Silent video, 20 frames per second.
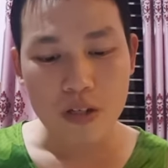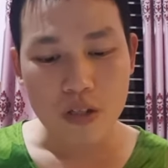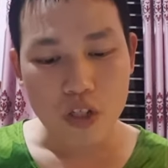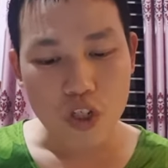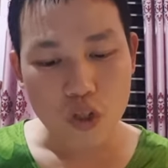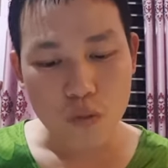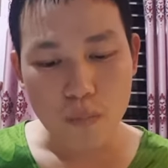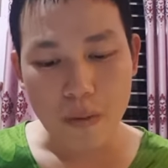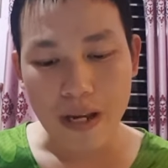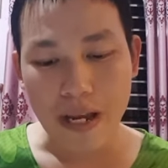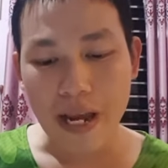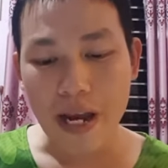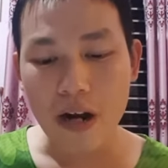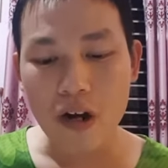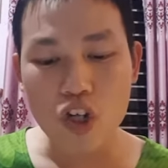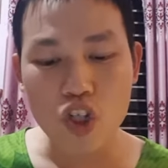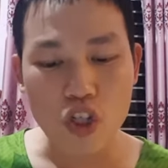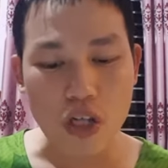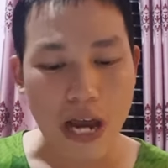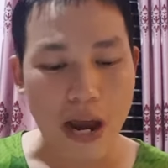Speak
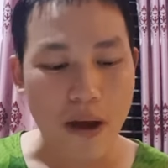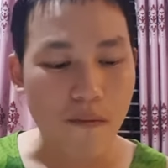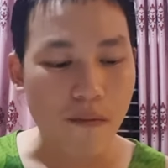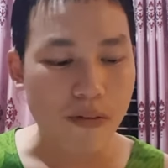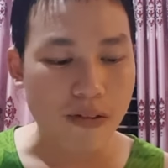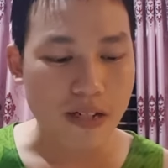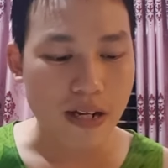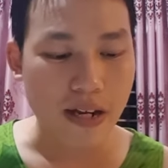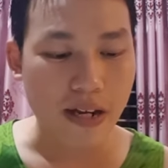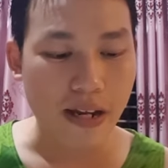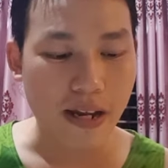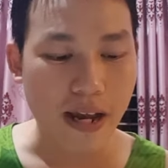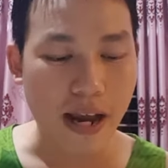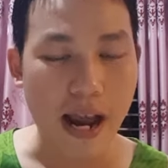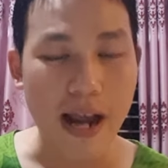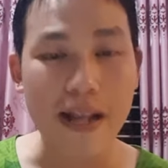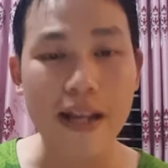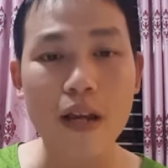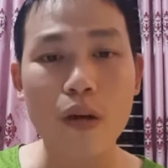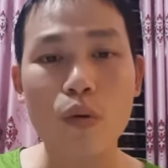English every day
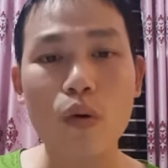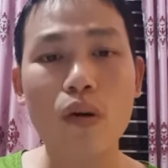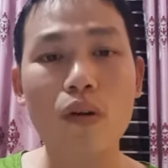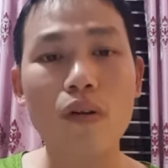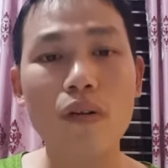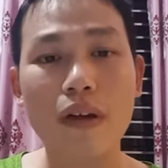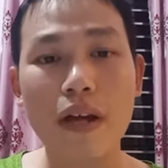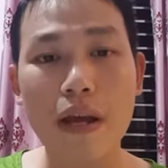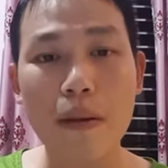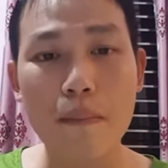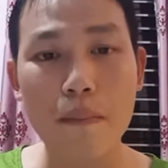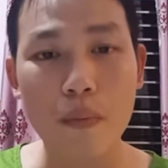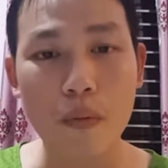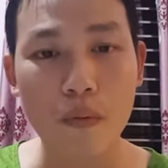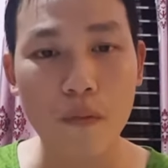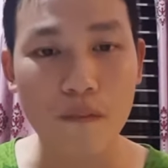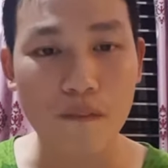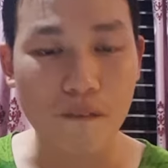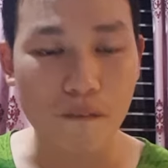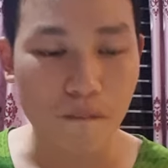and you will
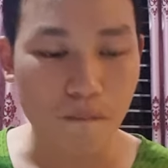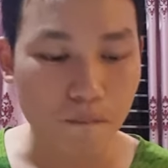improve.